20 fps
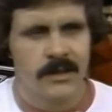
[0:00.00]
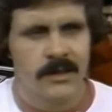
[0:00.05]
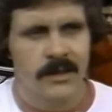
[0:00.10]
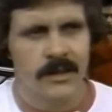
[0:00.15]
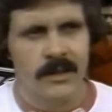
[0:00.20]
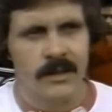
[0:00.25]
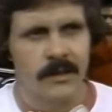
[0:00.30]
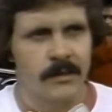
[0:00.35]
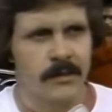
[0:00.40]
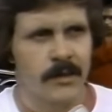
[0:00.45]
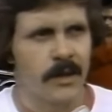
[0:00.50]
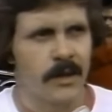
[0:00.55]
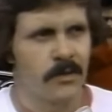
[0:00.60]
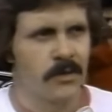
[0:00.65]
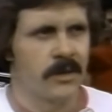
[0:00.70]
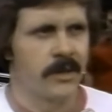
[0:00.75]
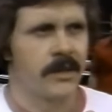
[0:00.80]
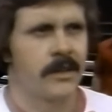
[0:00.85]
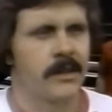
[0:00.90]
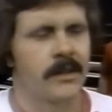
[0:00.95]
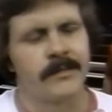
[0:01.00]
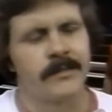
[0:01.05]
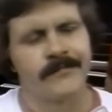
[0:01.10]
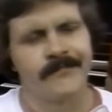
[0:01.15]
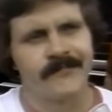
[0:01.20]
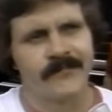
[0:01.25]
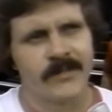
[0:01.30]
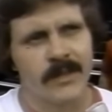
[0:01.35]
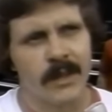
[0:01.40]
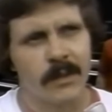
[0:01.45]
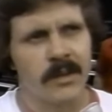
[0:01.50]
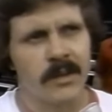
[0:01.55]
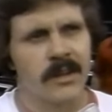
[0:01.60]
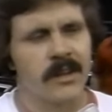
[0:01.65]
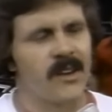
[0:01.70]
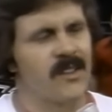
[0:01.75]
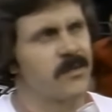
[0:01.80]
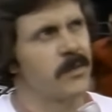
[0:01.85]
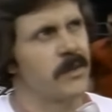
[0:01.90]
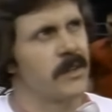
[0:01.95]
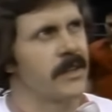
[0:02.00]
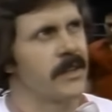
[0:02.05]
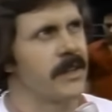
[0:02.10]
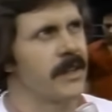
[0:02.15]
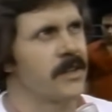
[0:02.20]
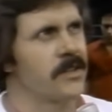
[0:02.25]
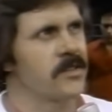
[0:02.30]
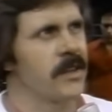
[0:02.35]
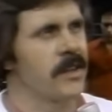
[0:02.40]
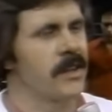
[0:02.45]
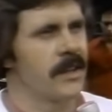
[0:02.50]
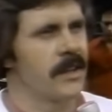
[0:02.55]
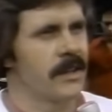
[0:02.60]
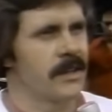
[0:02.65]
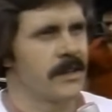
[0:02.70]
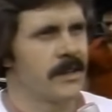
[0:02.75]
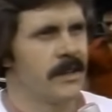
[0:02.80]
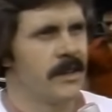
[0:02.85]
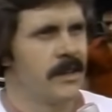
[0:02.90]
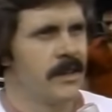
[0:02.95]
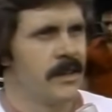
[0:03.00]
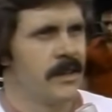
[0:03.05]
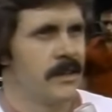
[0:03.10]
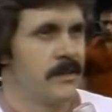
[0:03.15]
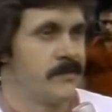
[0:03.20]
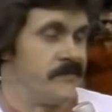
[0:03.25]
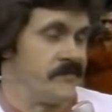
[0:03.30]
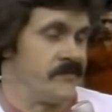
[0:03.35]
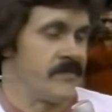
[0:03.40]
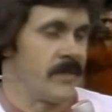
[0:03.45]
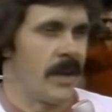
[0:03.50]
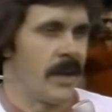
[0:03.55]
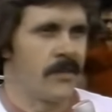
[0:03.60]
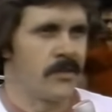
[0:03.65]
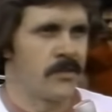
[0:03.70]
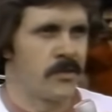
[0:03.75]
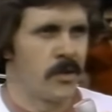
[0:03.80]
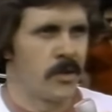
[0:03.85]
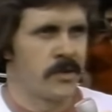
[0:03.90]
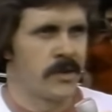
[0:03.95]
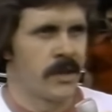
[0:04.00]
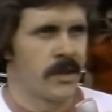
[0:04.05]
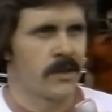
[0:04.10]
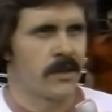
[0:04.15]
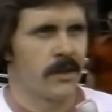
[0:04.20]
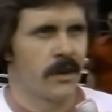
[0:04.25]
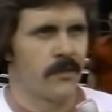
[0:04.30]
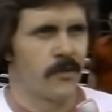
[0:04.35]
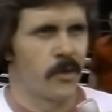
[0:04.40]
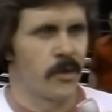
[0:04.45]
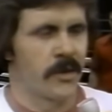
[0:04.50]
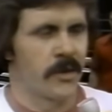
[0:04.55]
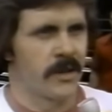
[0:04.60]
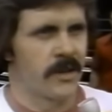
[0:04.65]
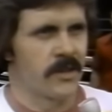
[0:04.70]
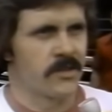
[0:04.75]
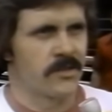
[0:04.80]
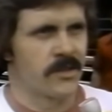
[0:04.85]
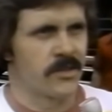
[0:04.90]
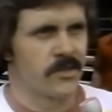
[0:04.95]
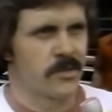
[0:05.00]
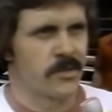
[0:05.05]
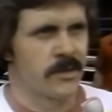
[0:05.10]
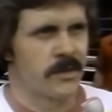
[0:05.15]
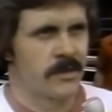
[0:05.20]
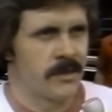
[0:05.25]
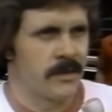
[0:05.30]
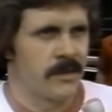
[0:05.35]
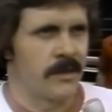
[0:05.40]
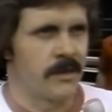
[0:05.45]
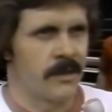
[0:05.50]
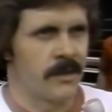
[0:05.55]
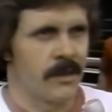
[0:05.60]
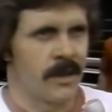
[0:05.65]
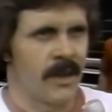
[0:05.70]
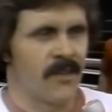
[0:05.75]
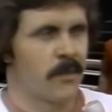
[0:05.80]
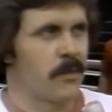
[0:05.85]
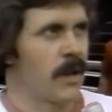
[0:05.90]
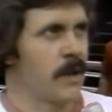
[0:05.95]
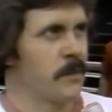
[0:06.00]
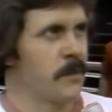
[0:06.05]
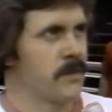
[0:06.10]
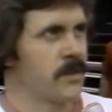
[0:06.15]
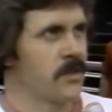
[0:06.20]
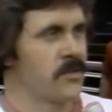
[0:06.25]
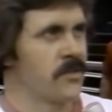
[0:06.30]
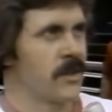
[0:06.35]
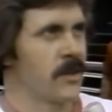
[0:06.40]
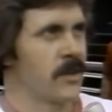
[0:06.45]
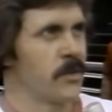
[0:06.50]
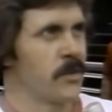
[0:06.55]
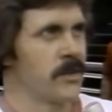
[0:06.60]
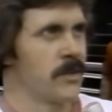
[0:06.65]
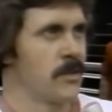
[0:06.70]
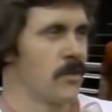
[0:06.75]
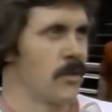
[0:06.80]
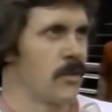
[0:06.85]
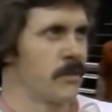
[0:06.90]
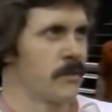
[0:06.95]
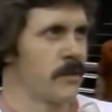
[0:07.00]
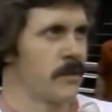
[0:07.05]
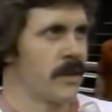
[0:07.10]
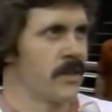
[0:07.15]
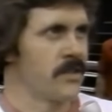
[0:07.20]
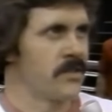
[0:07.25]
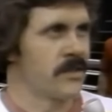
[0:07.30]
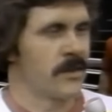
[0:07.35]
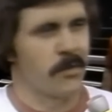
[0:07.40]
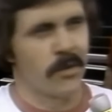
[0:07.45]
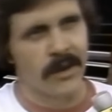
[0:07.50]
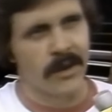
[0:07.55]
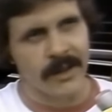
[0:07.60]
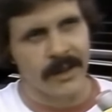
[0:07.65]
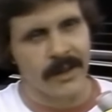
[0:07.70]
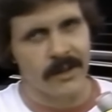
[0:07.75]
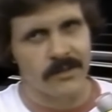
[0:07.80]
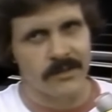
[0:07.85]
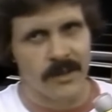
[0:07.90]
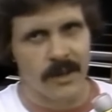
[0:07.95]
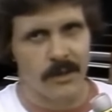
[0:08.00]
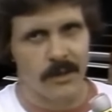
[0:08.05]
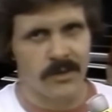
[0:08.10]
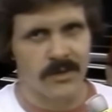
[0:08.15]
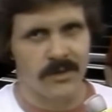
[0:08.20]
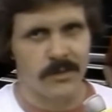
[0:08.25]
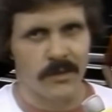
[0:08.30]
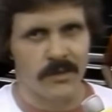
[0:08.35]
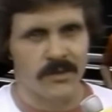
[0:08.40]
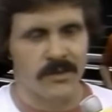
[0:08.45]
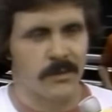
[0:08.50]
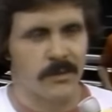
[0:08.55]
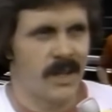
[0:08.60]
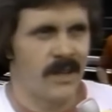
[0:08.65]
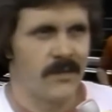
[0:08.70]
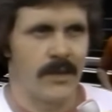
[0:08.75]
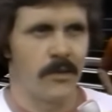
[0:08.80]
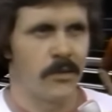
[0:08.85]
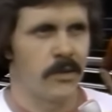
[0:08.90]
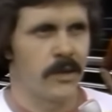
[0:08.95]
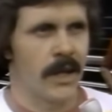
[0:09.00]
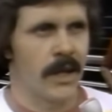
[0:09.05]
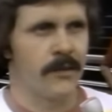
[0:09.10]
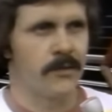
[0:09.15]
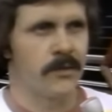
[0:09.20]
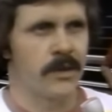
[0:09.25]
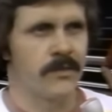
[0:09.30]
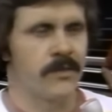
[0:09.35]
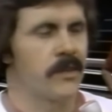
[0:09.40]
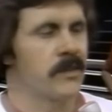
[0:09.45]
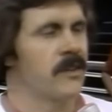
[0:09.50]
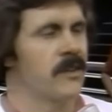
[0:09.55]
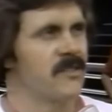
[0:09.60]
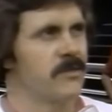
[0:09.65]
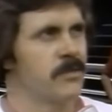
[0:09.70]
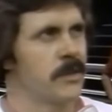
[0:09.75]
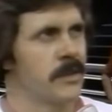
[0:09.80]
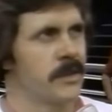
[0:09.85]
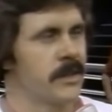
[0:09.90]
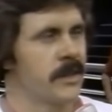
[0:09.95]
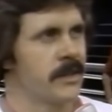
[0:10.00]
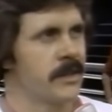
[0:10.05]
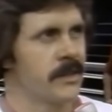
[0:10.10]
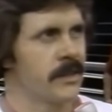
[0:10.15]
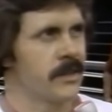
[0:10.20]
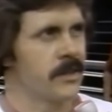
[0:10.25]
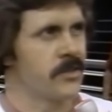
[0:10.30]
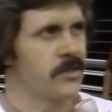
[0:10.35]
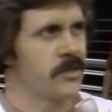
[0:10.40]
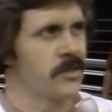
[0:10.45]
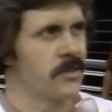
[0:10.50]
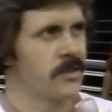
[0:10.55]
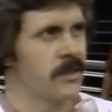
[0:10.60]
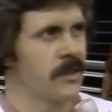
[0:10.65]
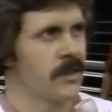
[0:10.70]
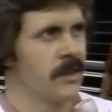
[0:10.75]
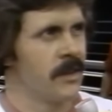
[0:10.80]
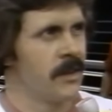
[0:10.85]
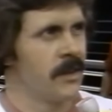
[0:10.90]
I tell you, I'm not really, uh, not really comfortable in it yet. It's kind of like I've rode the other car four years, and this one, everybody put the steering wheel in the wrong place, and the brake handle's not where it's supposed to be. I've never really, haven't really felt comfortable in it yet, to tell you the truth.